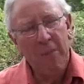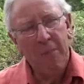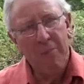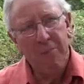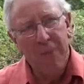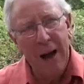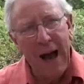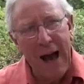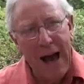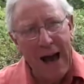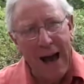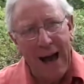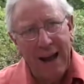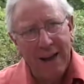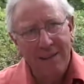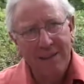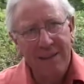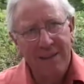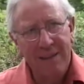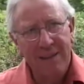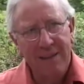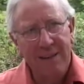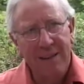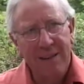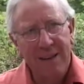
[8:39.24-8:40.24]

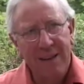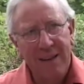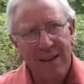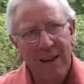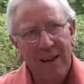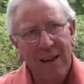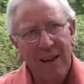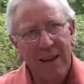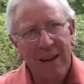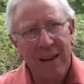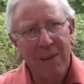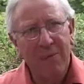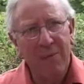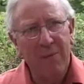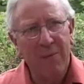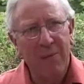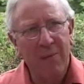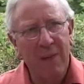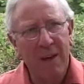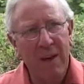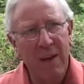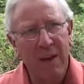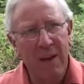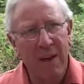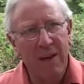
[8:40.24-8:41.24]
parts
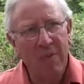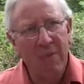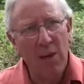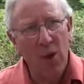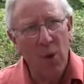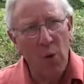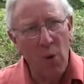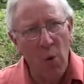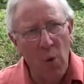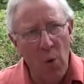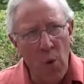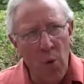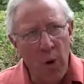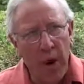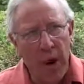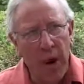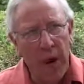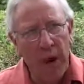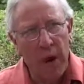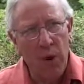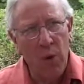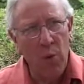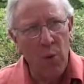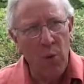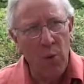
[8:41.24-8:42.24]
in the order
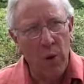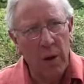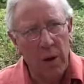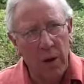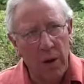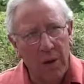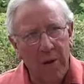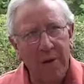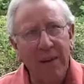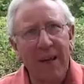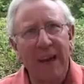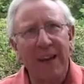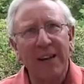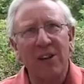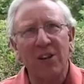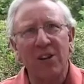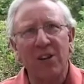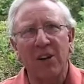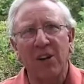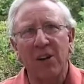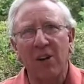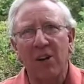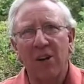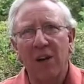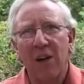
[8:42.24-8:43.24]
and
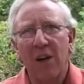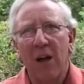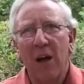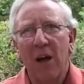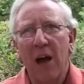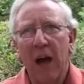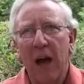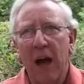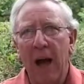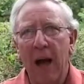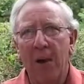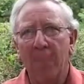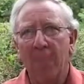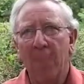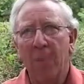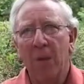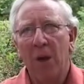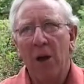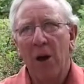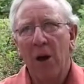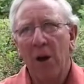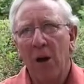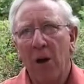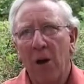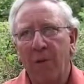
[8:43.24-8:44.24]
organisation
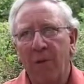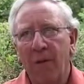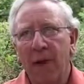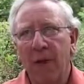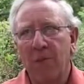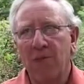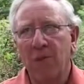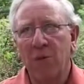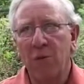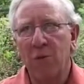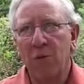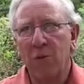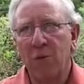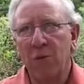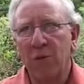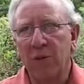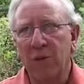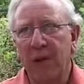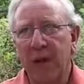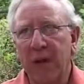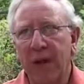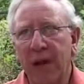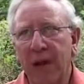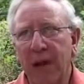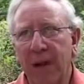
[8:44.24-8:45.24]
of our schools
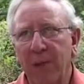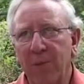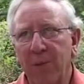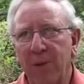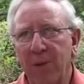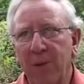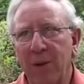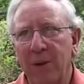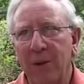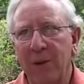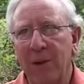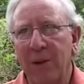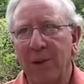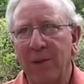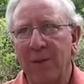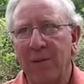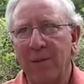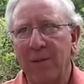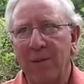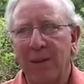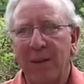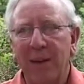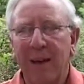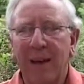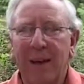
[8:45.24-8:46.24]
and our
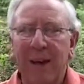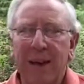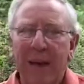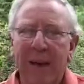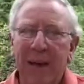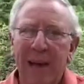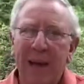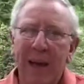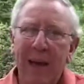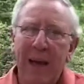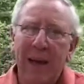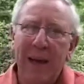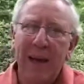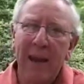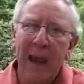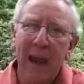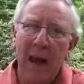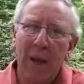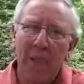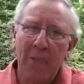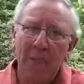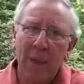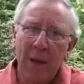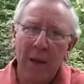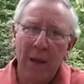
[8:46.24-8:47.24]
communities.
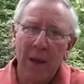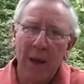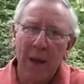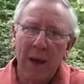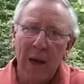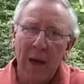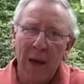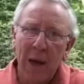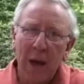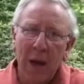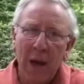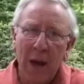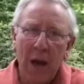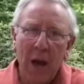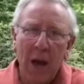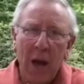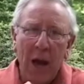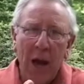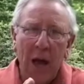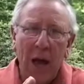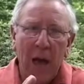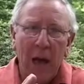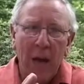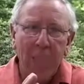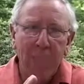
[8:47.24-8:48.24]
Now,
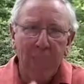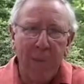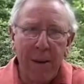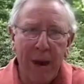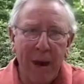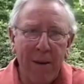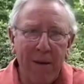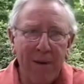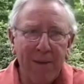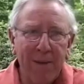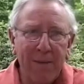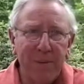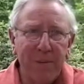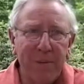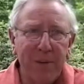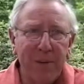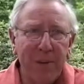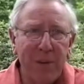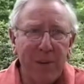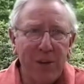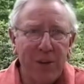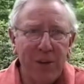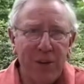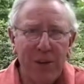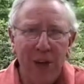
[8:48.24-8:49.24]
embarrassment,
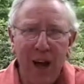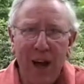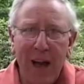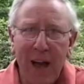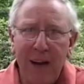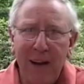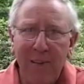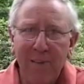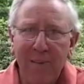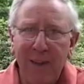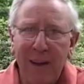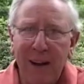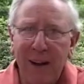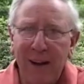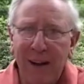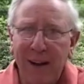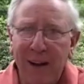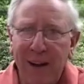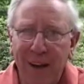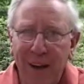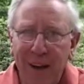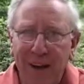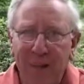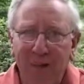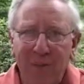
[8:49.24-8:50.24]
shame and
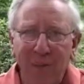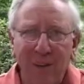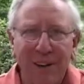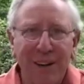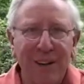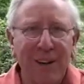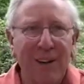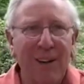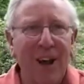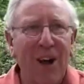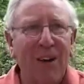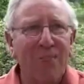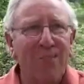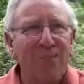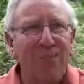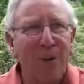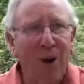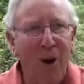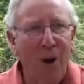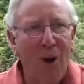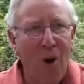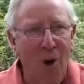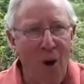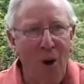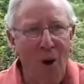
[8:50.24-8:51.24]
guilt don't
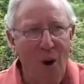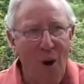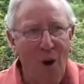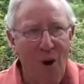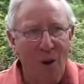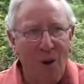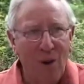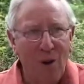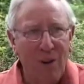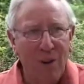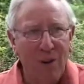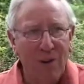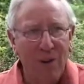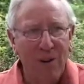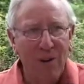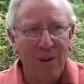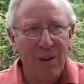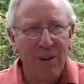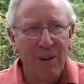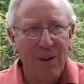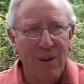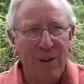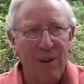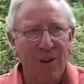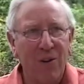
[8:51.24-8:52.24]
belong
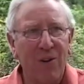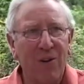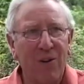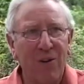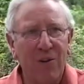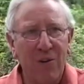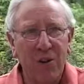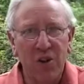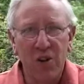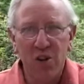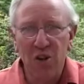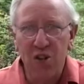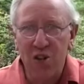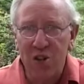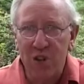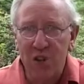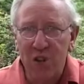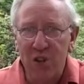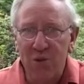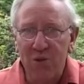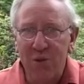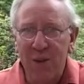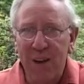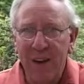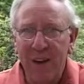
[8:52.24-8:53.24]
to the
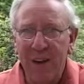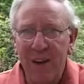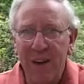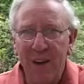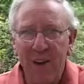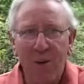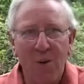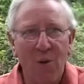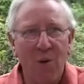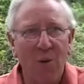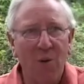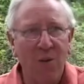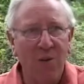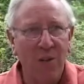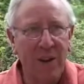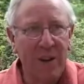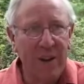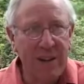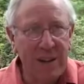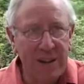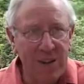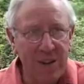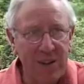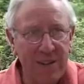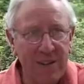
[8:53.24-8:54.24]
judiciary or the
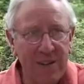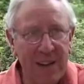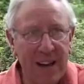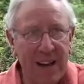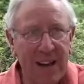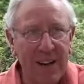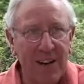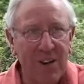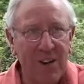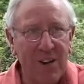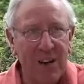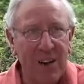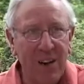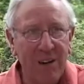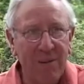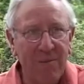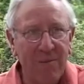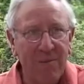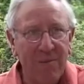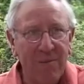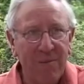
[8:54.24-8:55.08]
legislature